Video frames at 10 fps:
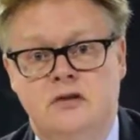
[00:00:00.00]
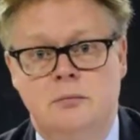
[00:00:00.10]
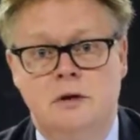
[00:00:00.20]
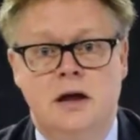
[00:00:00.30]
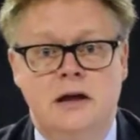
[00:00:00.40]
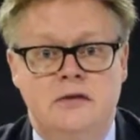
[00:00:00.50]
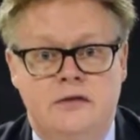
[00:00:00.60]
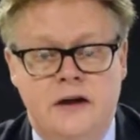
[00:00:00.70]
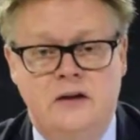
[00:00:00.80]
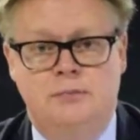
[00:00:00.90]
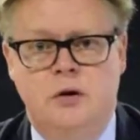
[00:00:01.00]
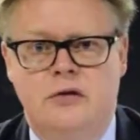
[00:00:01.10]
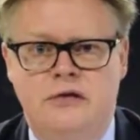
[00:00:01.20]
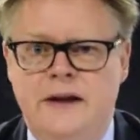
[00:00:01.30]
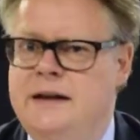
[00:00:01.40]
some live
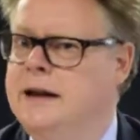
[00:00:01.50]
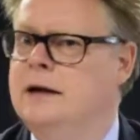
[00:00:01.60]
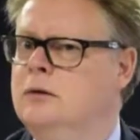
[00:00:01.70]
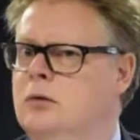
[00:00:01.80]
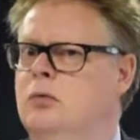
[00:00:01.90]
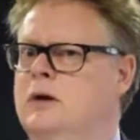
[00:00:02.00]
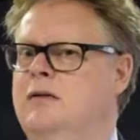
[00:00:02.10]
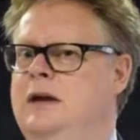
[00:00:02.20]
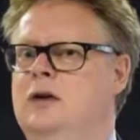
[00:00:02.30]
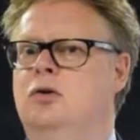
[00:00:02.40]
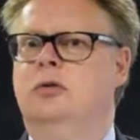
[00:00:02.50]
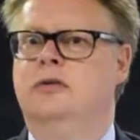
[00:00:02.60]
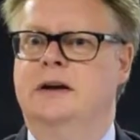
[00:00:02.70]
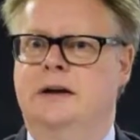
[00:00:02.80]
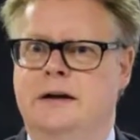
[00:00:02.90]
Facebook feeding, or whatever he
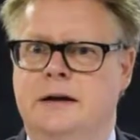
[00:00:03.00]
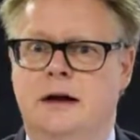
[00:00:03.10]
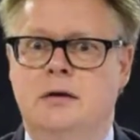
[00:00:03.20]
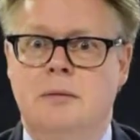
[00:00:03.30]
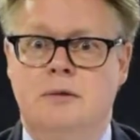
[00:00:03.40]
calls it, I don't know,